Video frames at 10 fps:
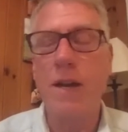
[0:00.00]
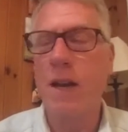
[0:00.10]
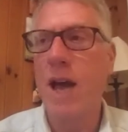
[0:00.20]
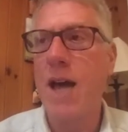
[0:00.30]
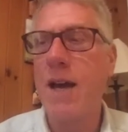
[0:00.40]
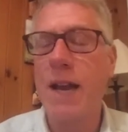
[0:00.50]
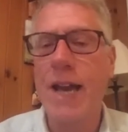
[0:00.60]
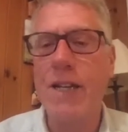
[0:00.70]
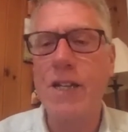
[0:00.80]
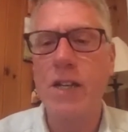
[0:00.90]
lot, and
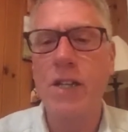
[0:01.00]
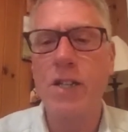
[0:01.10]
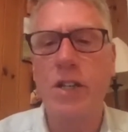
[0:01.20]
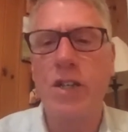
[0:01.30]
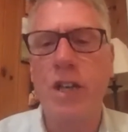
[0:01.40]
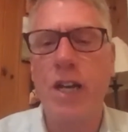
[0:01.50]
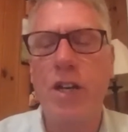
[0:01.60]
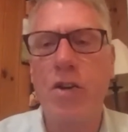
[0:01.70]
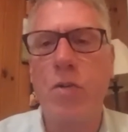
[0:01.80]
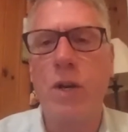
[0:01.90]
actually this
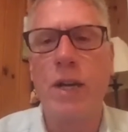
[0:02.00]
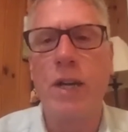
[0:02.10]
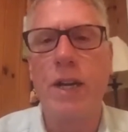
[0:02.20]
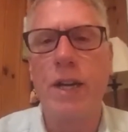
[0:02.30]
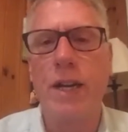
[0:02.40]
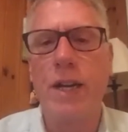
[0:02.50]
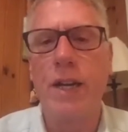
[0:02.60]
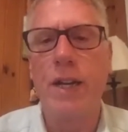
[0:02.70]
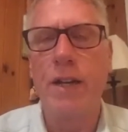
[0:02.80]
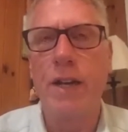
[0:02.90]
continued
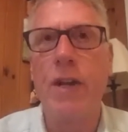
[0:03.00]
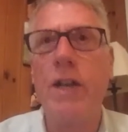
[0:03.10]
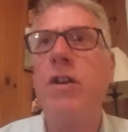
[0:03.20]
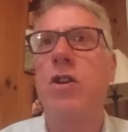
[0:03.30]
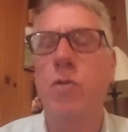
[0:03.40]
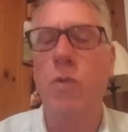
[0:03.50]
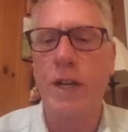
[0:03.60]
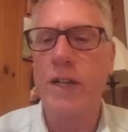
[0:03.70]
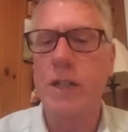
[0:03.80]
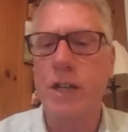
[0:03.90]
really, you know, into the
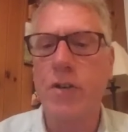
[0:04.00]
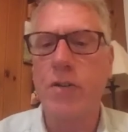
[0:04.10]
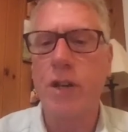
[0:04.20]
20th century.